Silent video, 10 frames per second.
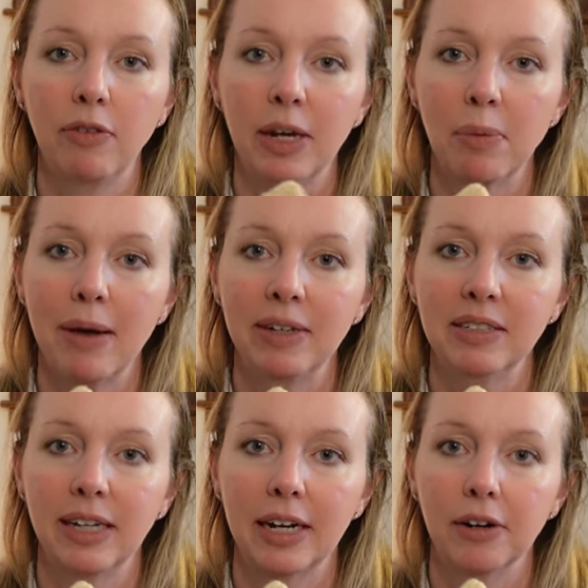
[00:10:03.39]
We could probably
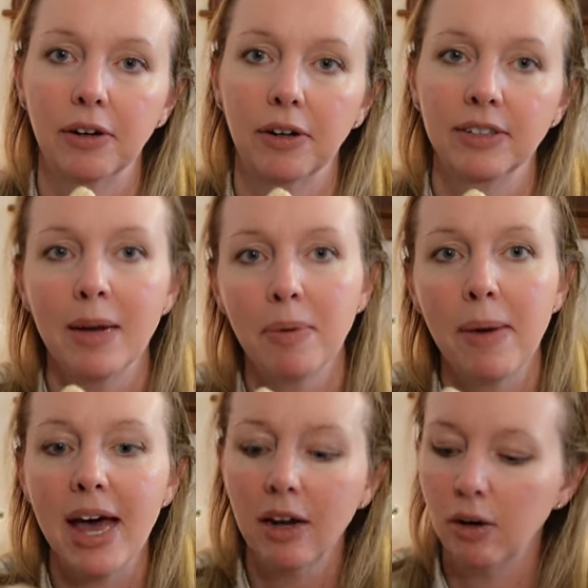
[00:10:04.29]
stick it in her diaper
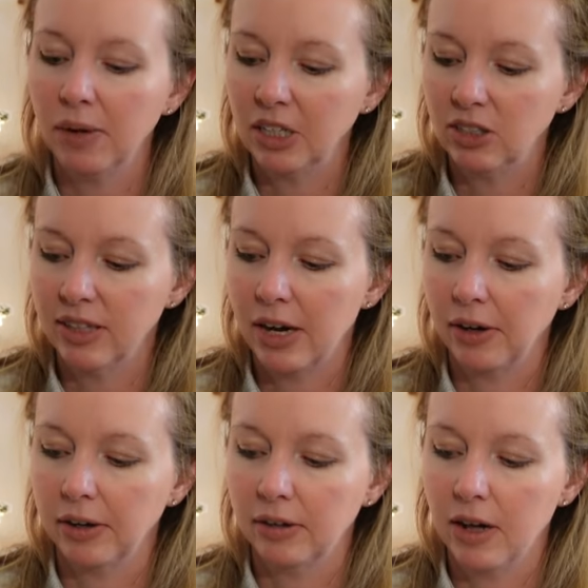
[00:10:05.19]
bag or we could just let
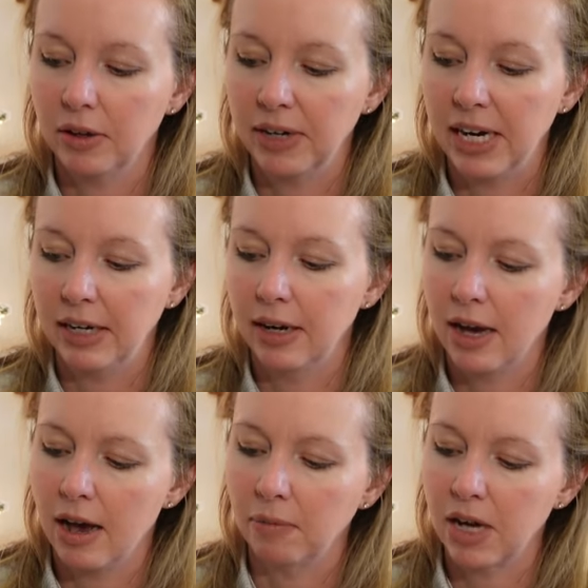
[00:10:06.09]
her color in
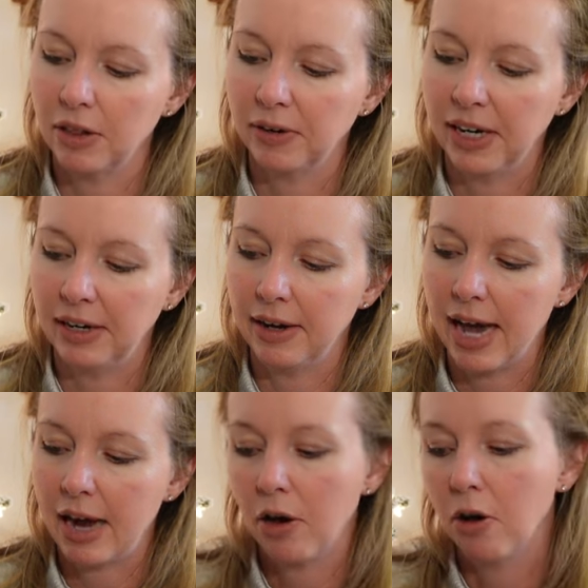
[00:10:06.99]

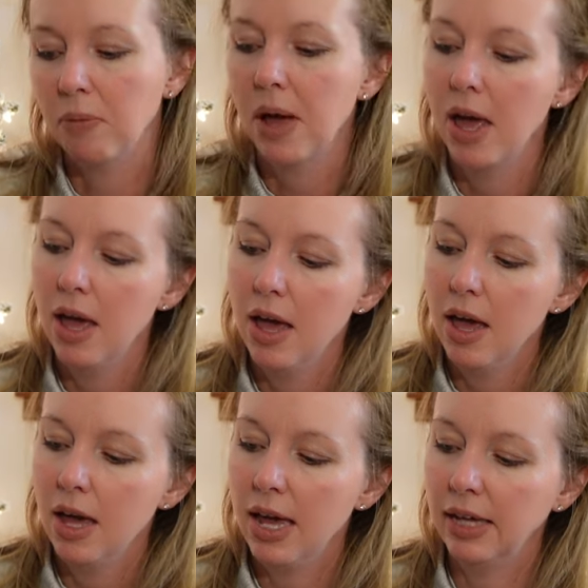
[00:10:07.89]
at home.
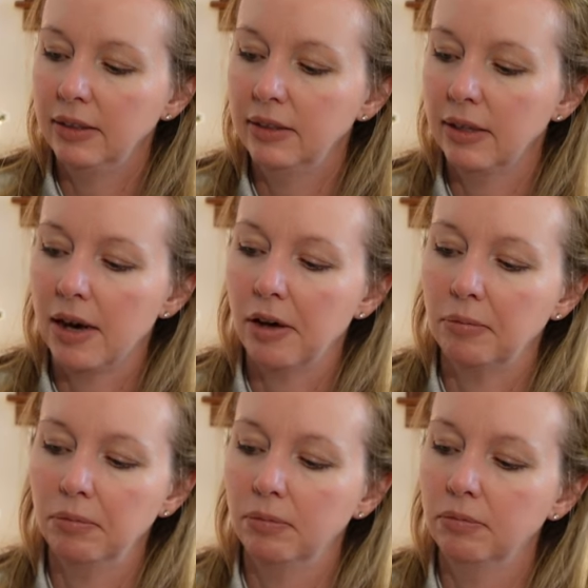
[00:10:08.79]
It's
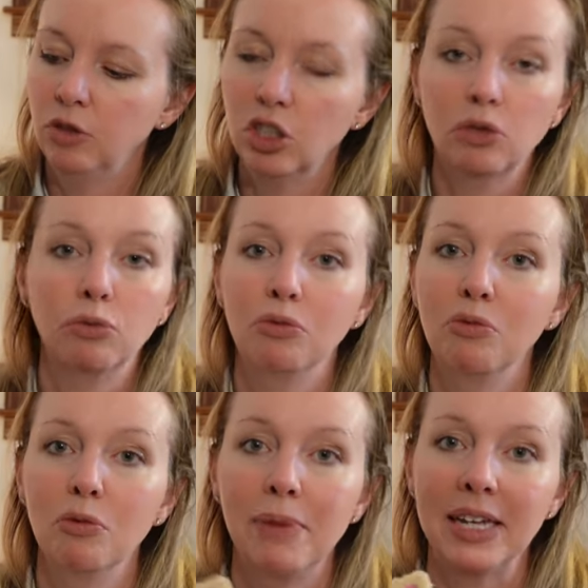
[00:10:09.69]
just
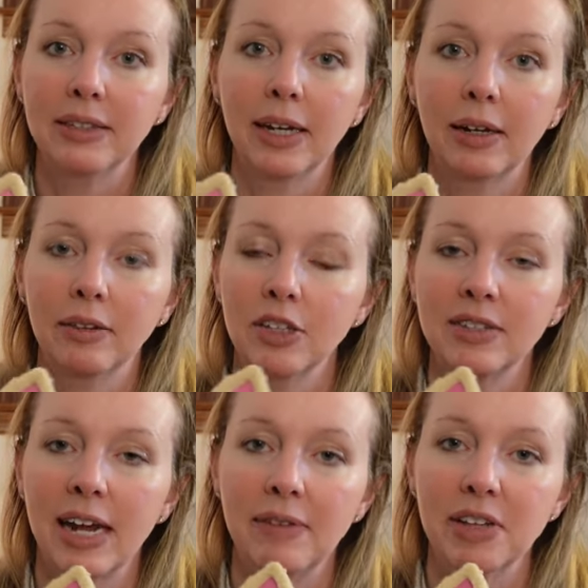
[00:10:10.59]
basic, this
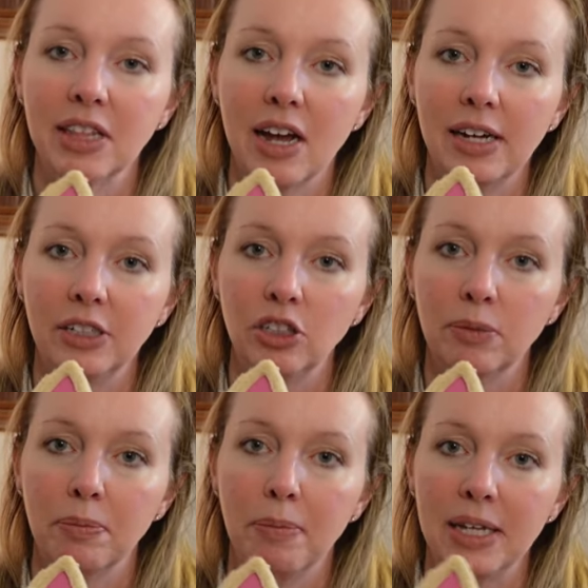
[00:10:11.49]
is not even lined, it's
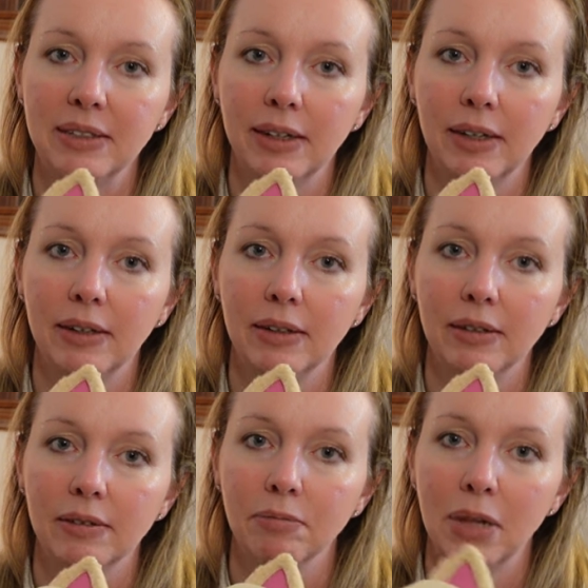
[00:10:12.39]
just basic
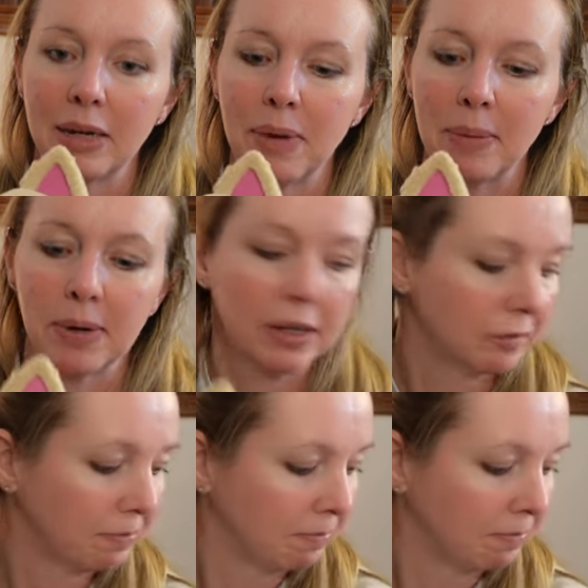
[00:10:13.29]
blank paper.